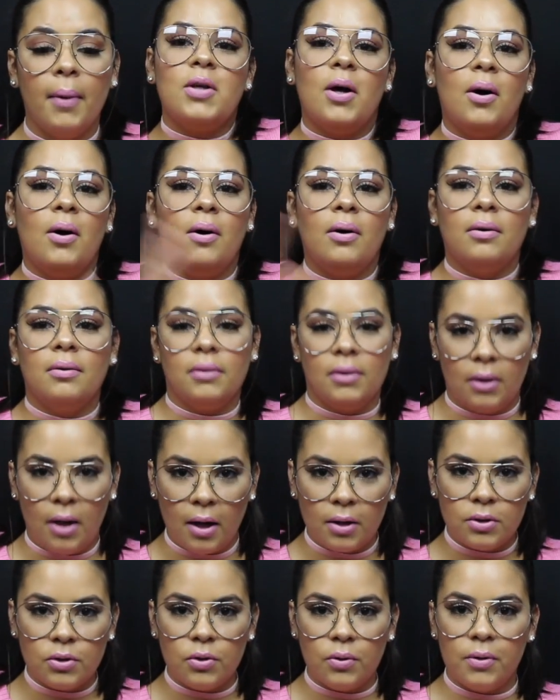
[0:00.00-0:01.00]
So
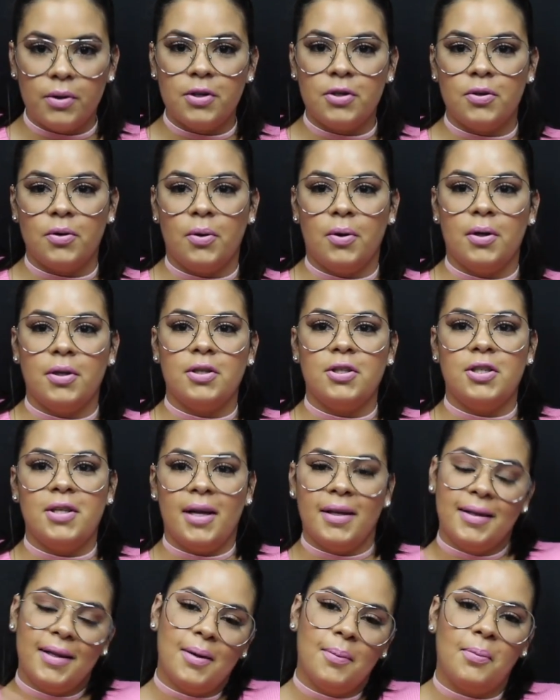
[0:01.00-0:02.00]
long story short, she
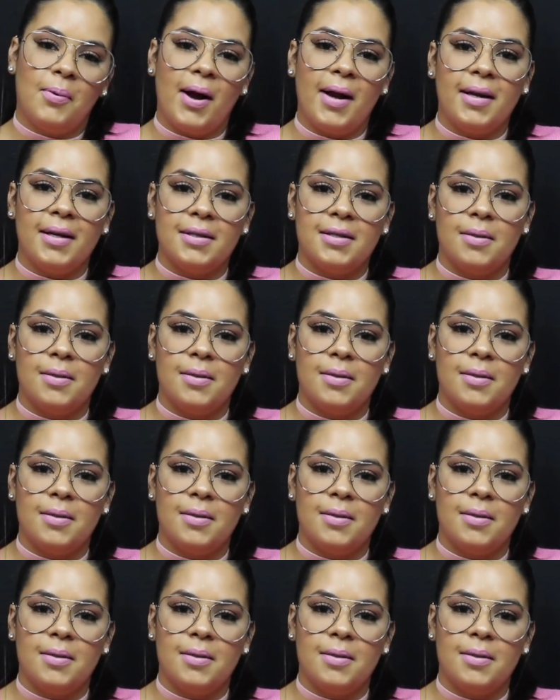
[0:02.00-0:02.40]
ended up writing